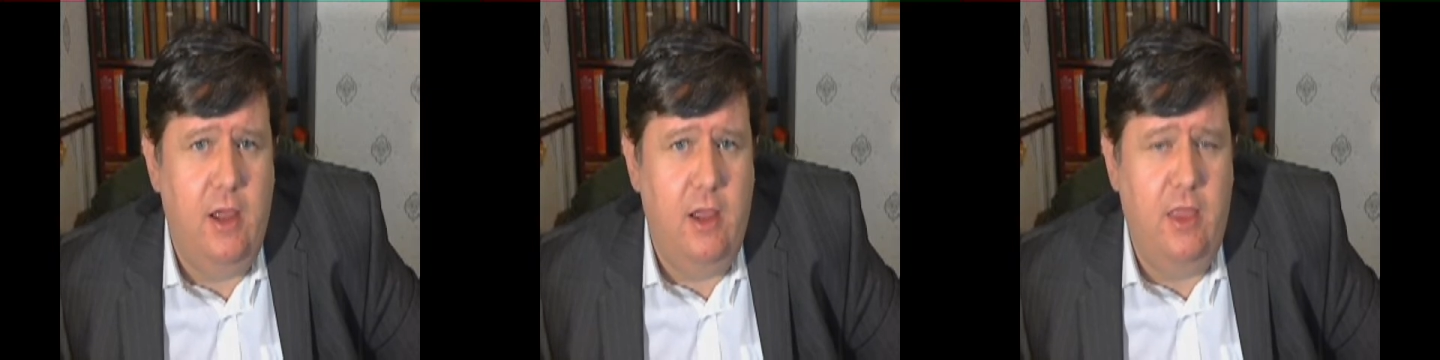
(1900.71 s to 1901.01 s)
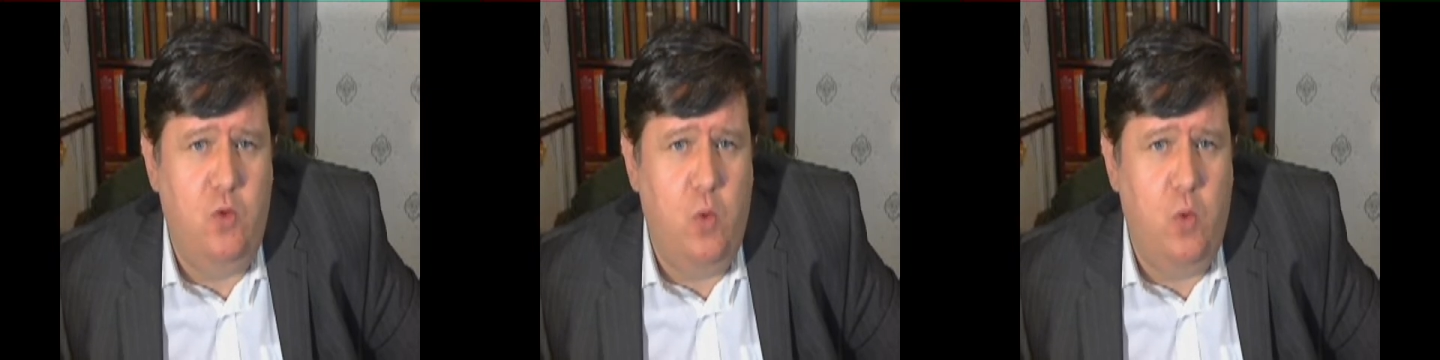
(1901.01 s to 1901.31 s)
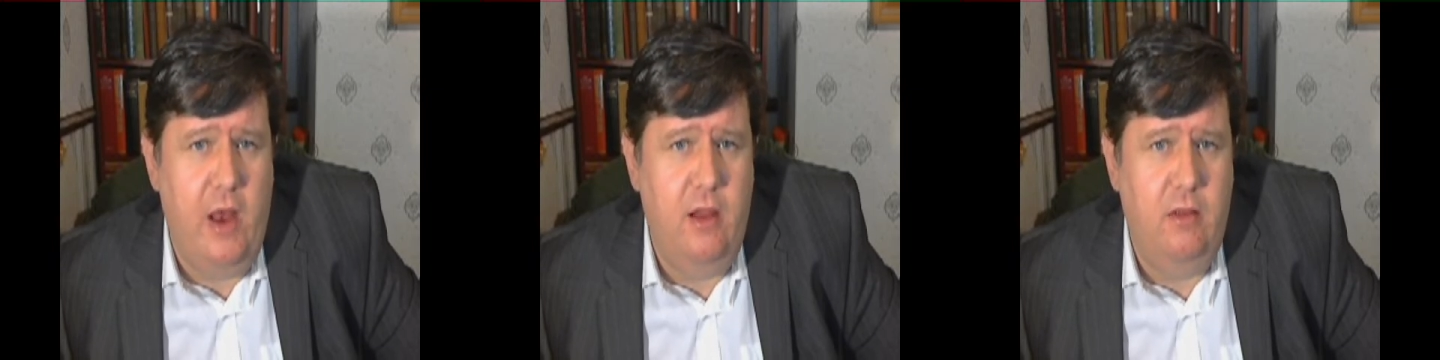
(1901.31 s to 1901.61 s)
that when
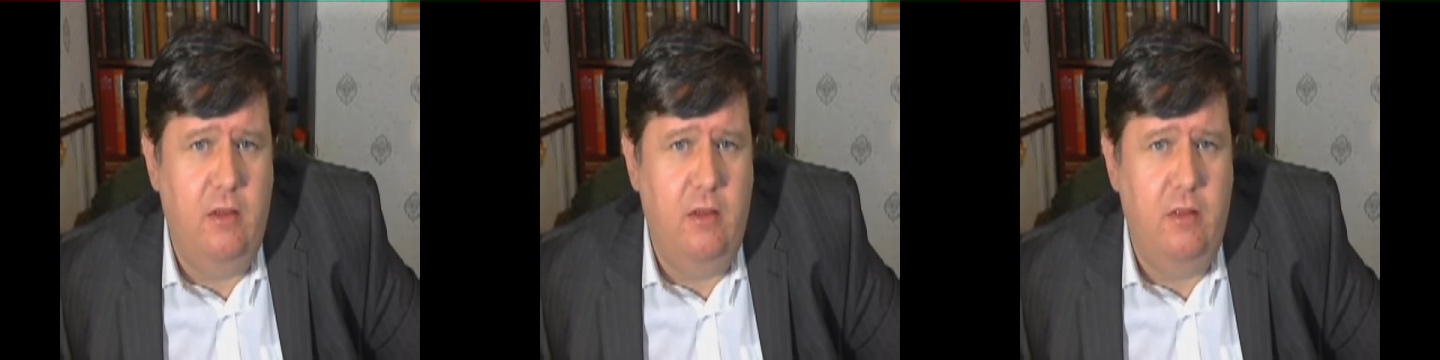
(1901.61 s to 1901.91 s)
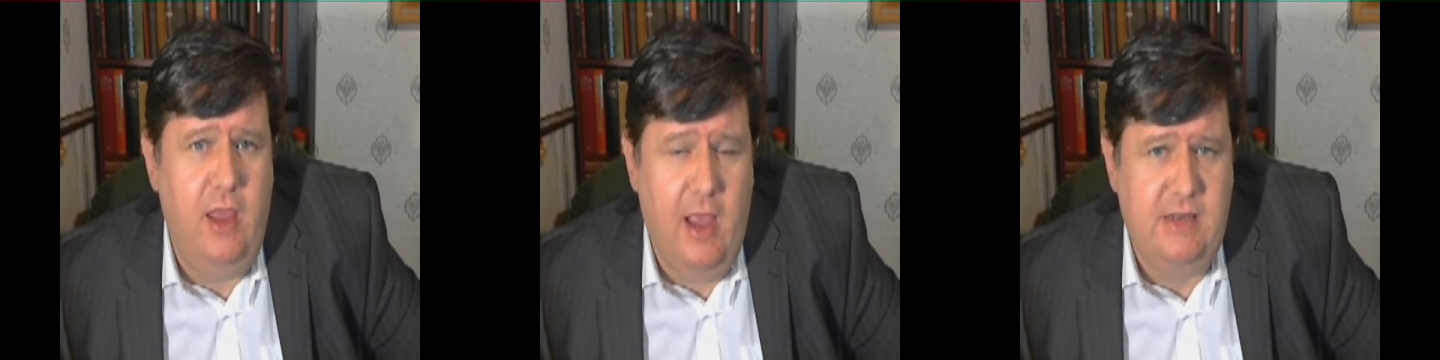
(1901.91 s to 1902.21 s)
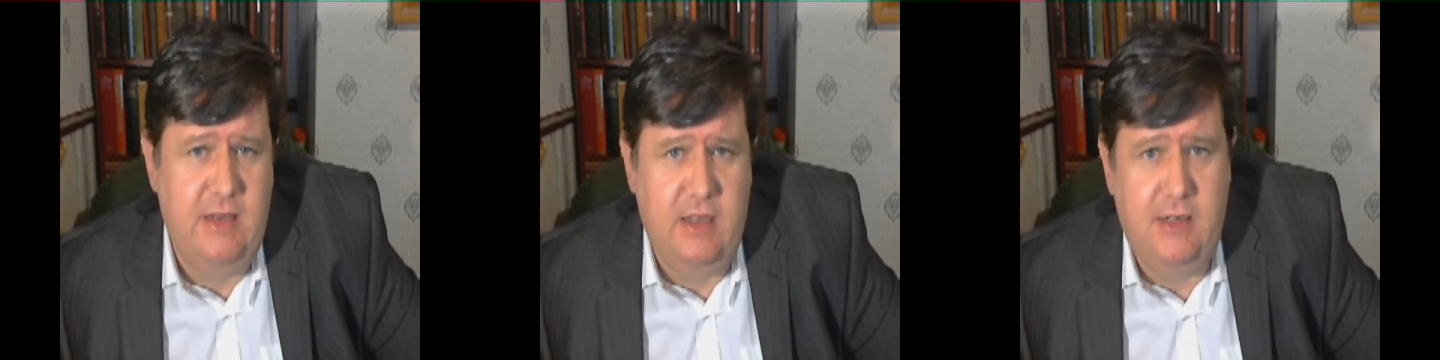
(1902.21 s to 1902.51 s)
the
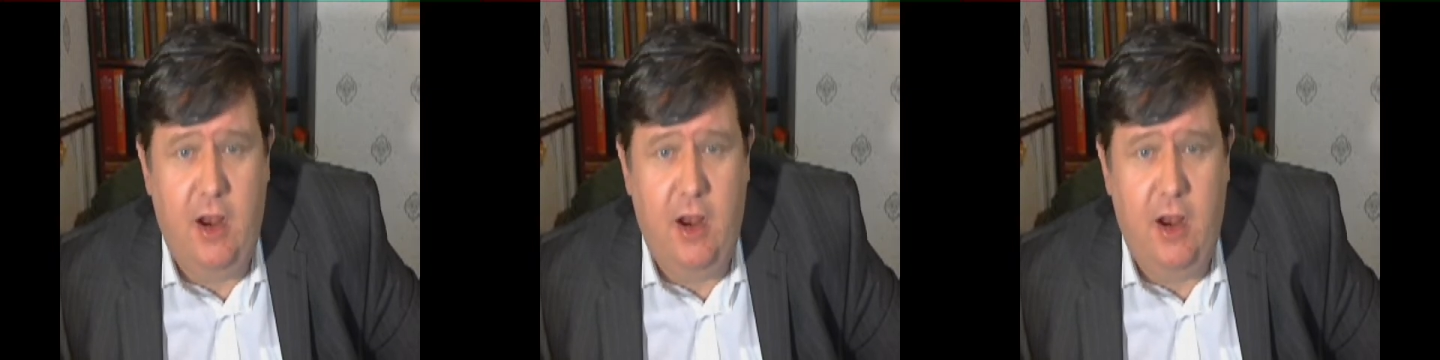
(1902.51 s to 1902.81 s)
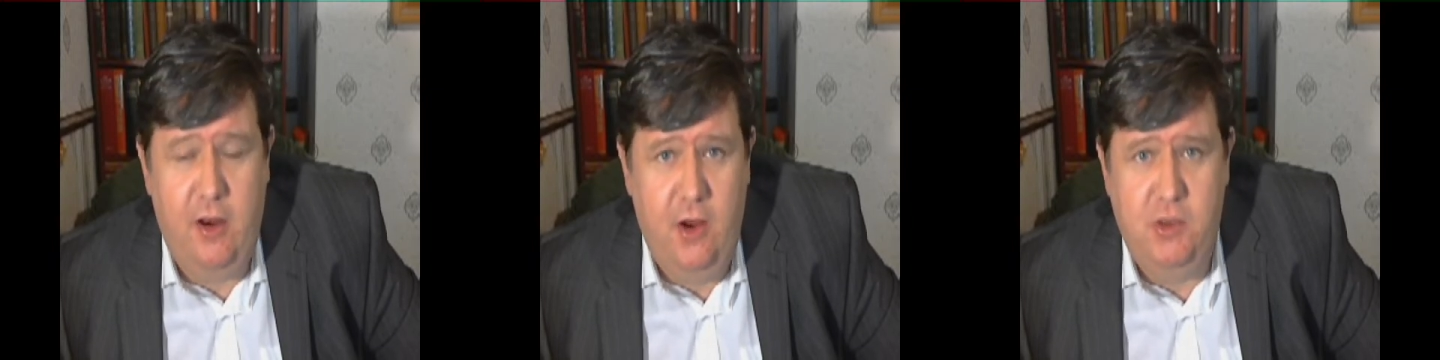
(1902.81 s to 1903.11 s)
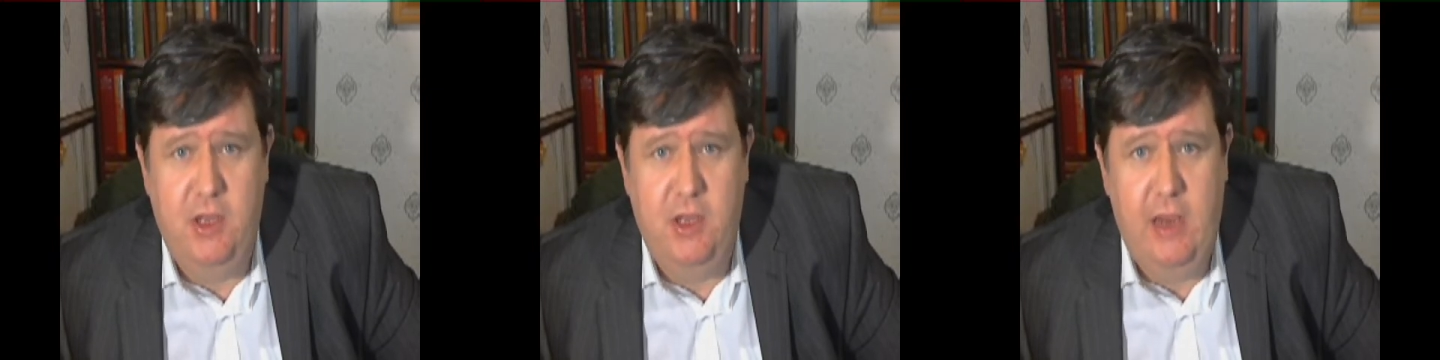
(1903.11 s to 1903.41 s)
SS started
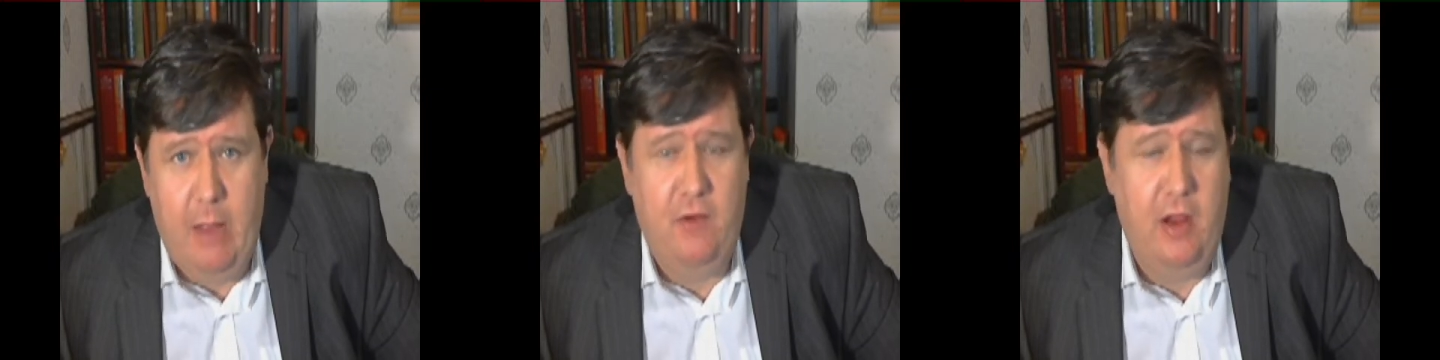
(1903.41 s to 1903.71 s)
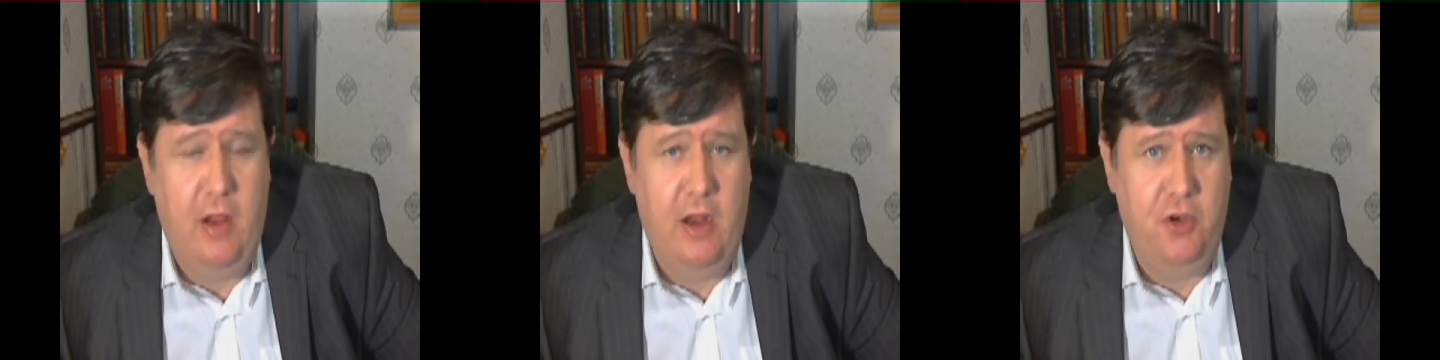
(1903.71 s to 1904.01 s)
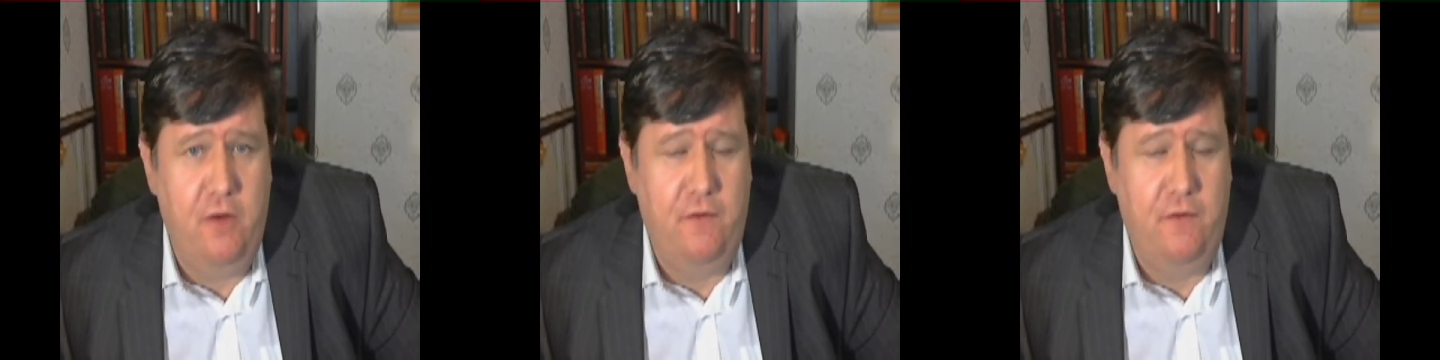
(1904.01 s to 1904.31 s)
using camouflage
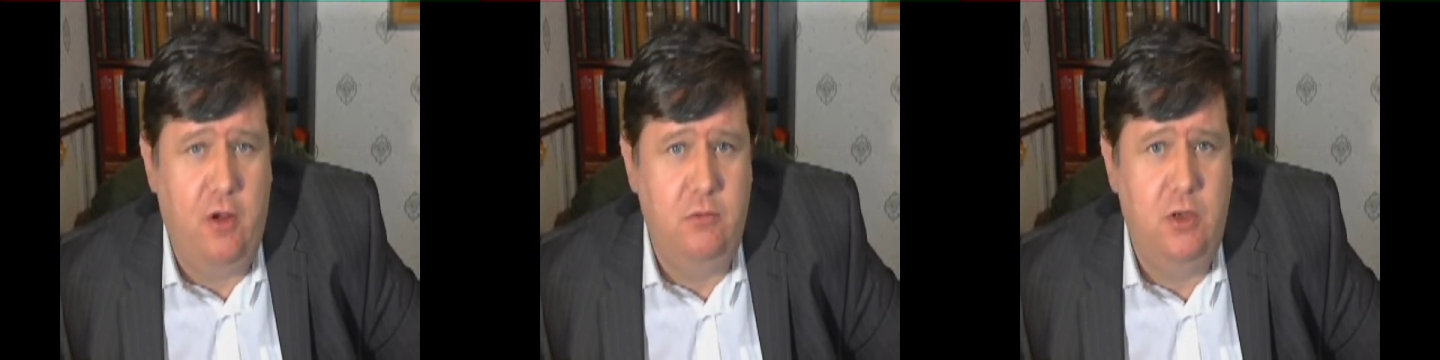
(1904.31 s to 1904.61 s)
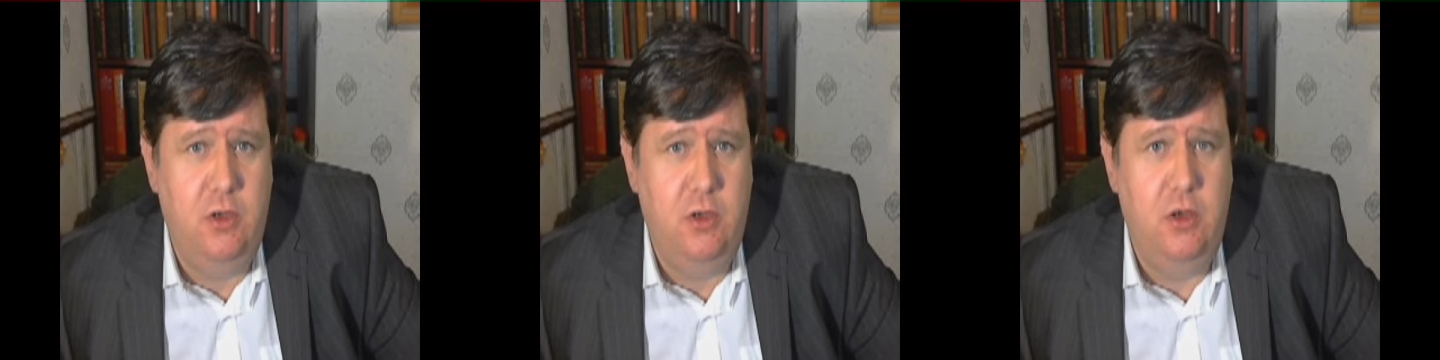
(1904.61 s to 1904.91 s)
uniforms,